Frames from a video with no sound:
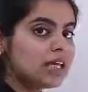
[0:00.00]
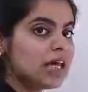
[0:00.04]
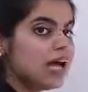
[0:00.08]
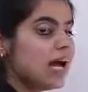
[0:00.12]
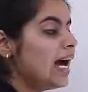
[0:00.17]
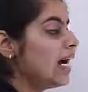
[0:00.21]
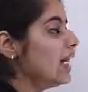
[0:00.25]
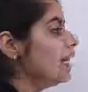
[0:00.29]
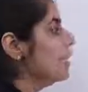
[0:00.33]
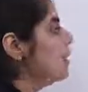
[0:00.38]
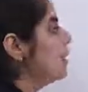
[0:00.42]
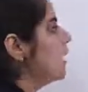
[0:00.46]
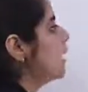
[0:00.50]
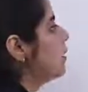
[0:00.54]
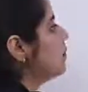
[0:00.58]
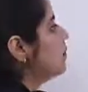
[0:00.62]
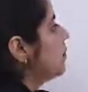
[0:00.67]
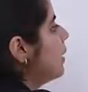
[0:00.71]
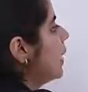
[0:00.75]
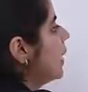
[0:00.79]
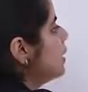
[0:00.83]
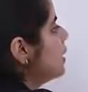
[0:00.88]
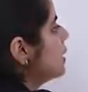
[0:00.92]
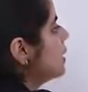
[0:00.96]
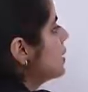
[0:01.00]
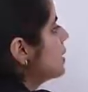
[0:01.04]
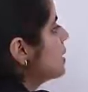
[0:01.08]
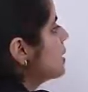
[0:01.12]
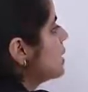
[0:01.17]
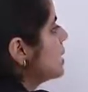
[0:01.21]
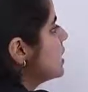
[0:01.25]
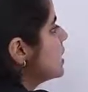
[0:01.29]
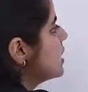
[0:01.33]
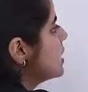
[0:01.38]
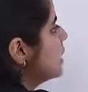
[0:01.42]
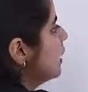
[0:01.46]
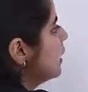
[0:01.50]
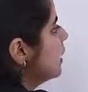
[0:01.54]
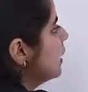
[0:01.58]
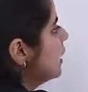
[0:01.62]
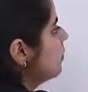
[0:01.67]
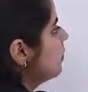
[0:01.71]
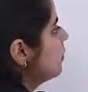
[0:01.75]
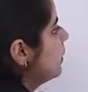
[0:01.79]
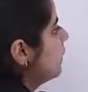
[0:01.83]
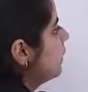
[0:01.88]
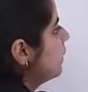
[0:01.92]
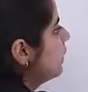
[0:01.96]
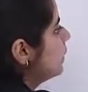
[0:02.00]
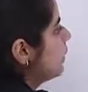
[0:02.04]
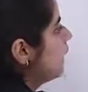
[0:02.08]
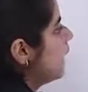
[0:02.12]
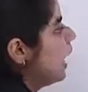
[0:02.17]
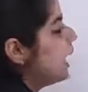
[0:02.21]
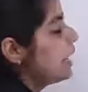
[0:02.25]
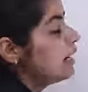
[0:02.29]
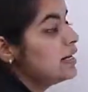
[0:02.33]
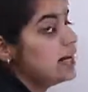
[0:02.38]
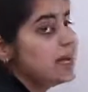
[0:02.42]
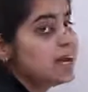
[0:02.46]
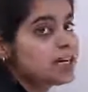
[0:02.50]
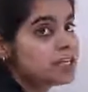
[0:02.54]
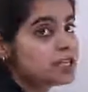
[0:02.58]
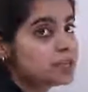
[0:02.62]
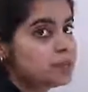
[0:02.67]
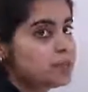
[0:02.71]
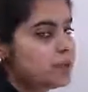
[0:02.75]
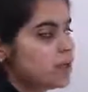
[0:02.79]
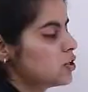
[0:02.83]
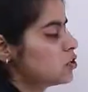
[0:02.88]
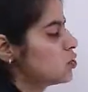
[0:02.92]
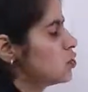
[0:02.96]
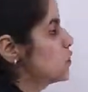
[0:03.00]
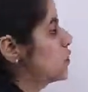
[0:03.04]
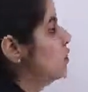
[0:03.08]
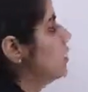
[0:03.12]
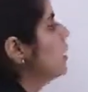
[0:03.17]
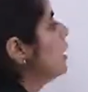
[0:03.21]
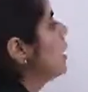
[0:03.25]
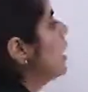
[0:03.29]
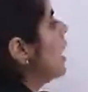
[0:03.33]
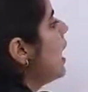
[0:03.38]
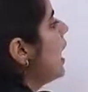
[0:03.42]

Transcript: and that matrix is nothing but an expression